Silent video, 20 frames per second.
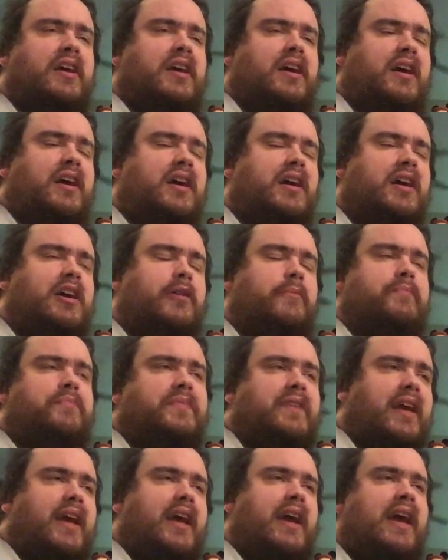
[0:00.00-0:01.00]
And
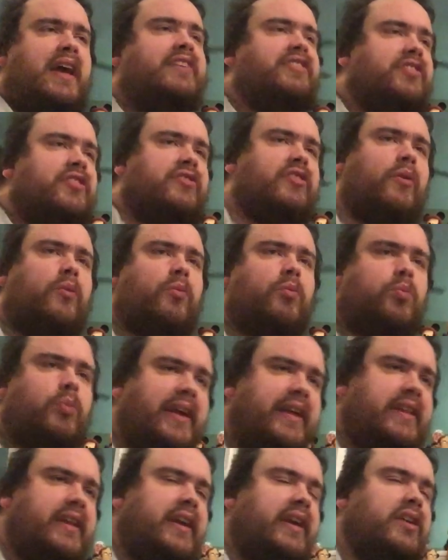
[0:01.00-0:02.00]
it's just a
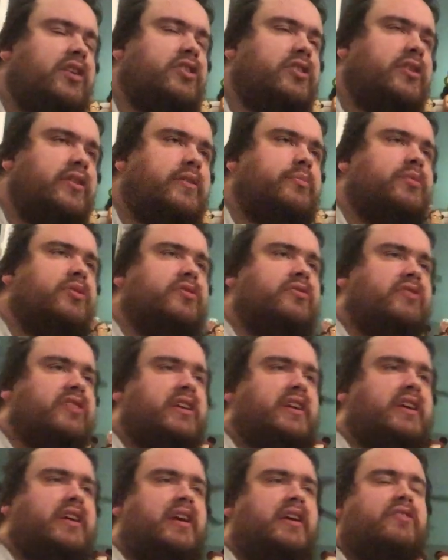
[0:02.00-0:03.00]
really good
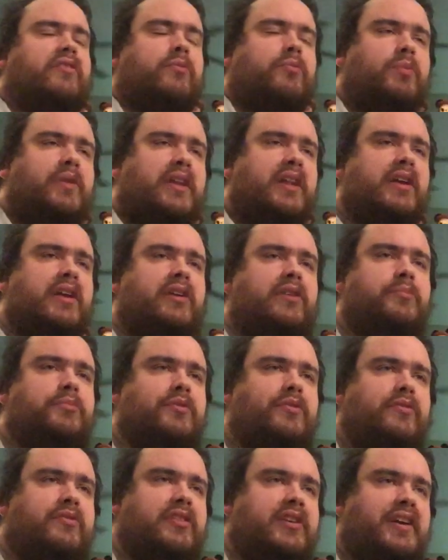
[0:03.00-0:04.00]
movie. It's a really good
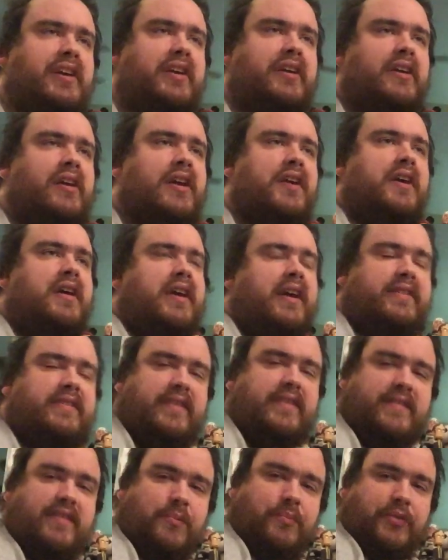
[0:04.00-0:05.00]
movie. It's a
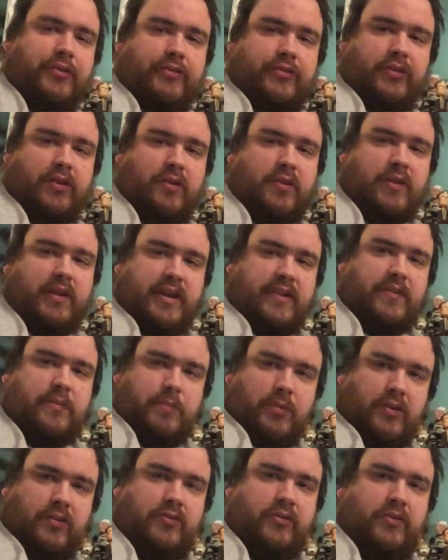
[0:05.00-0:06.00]
simple story, it's a
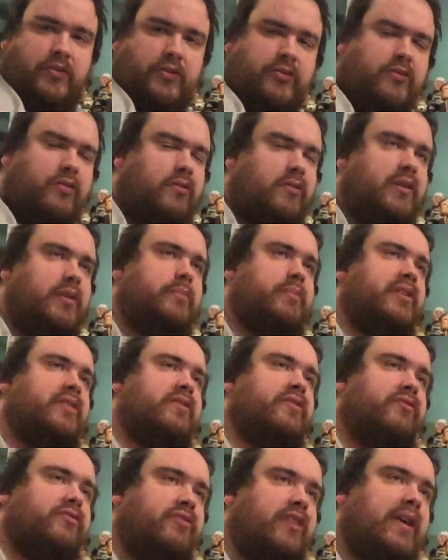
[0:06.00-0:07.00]
personal story, but it's
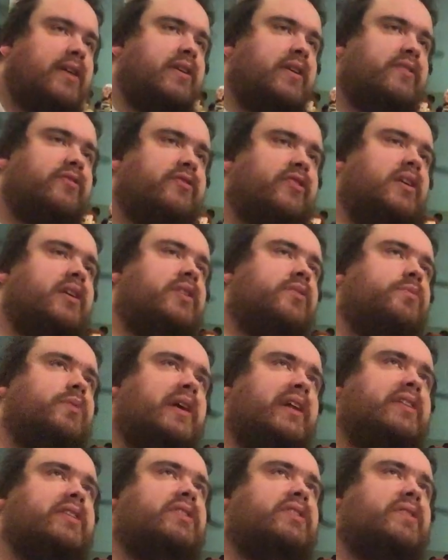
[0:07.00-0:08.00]
very, very
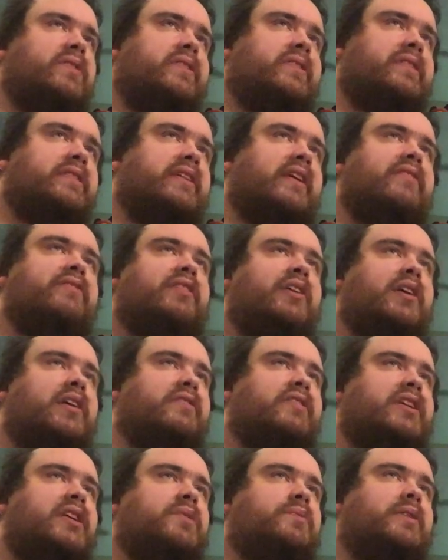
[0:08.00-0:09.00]
well told and very,
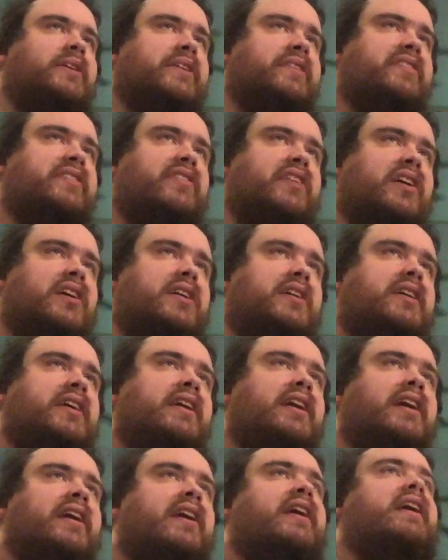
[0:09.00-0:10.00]
very well sung.
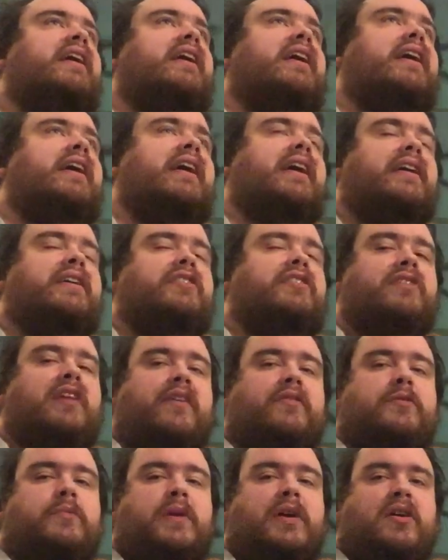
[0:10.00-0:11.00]
And you'd
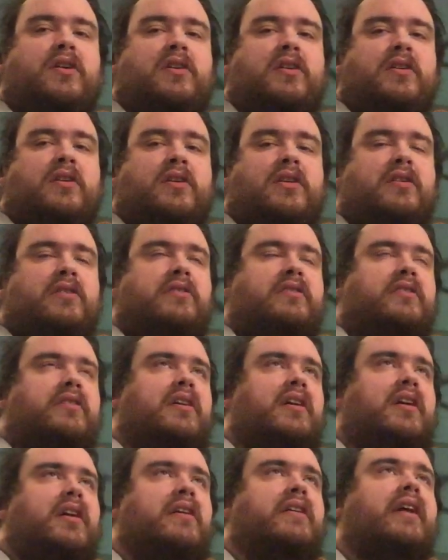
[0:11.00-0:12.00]
have to be a hard heart
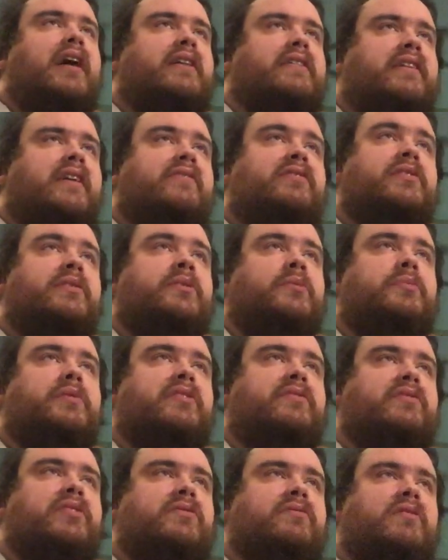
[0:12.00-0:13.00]
not to have a little bit
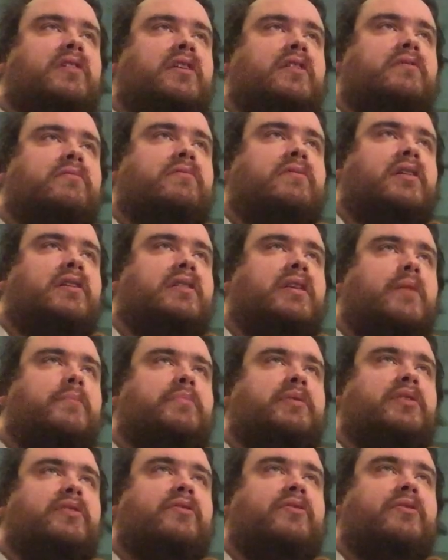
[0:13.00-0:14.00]
of a lump
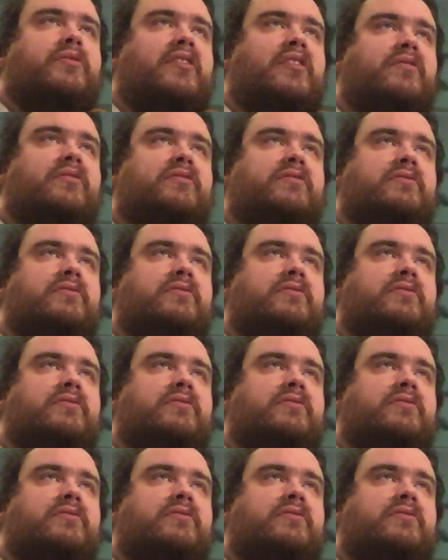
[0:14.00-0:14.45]
in your throat